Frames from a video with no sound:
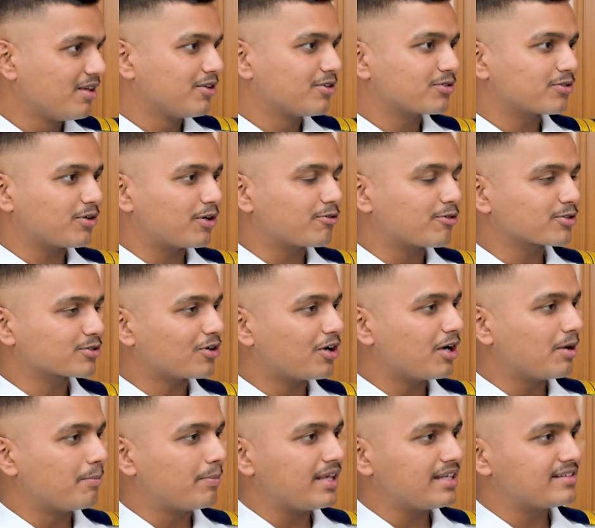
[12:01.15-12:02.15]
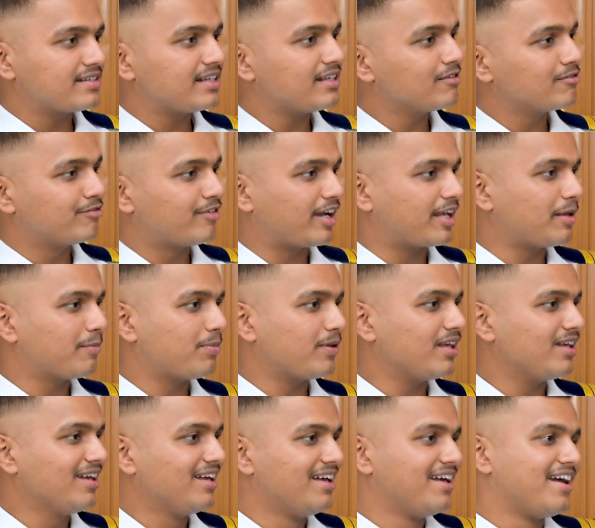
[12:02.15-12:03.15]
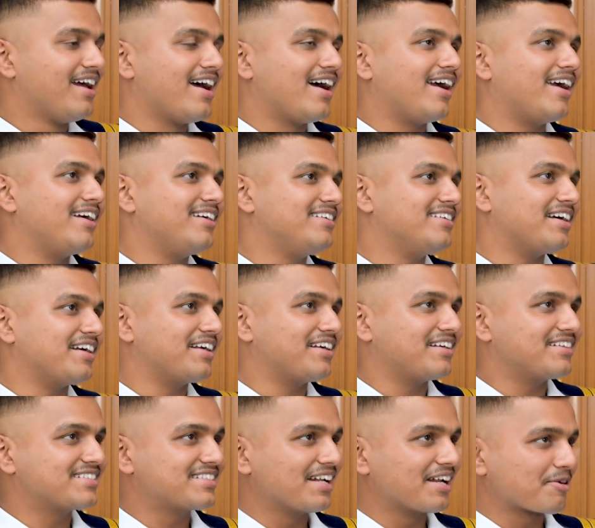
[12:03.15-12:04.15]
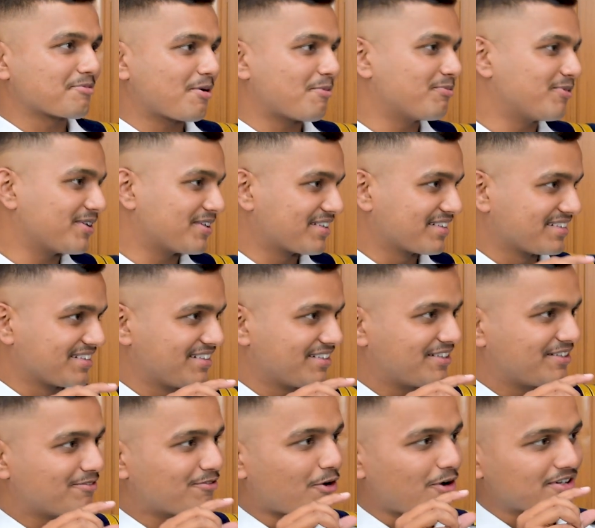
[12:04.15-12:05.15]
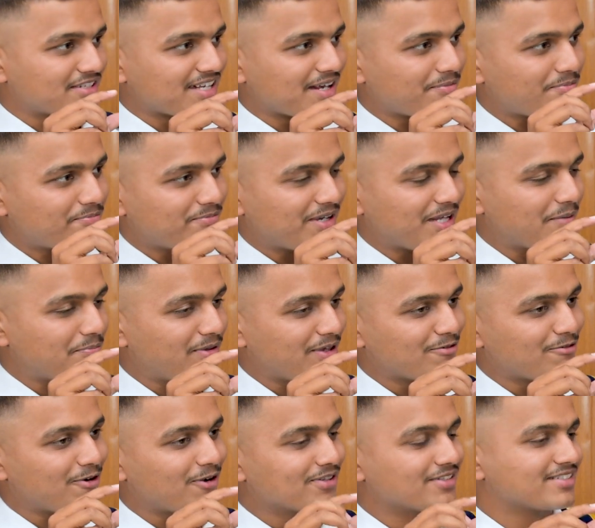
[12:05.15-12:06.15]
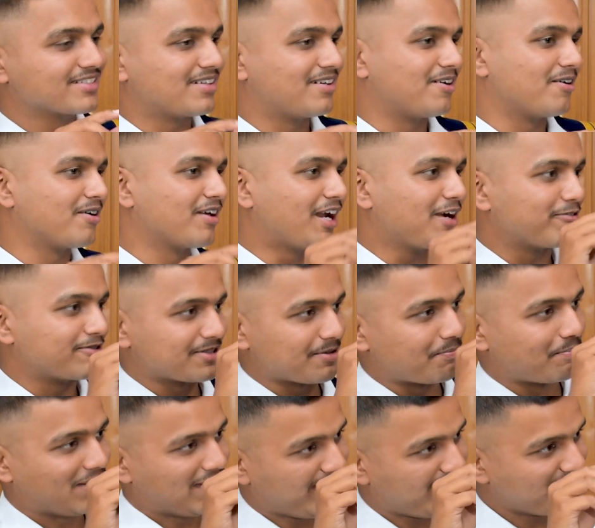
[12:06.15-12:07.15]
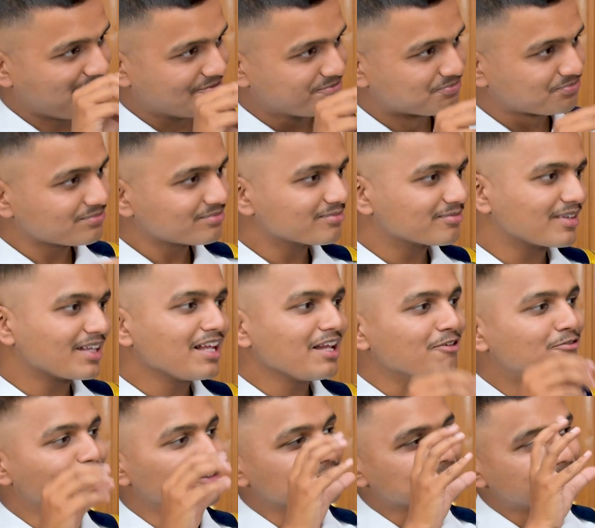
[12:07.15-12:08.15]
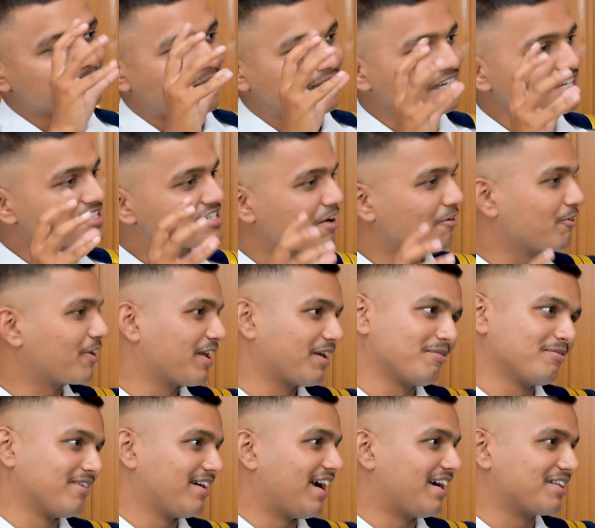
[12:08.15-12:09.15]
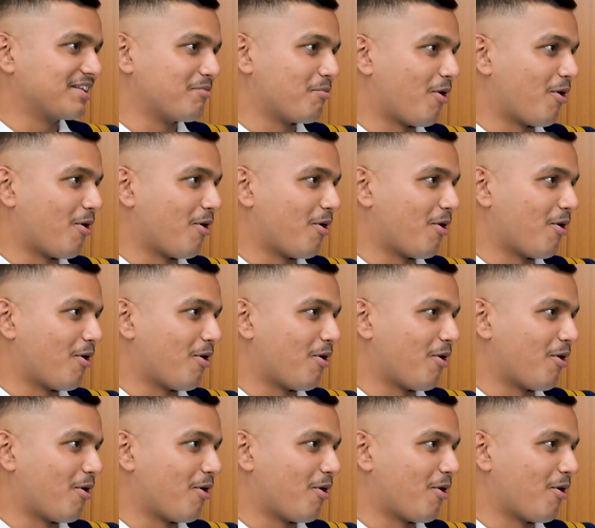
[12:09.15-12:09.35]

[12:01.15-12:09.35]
So it was called BC, YEP. And I still remember the WhatsApp DP was, it was a plane with money showering at the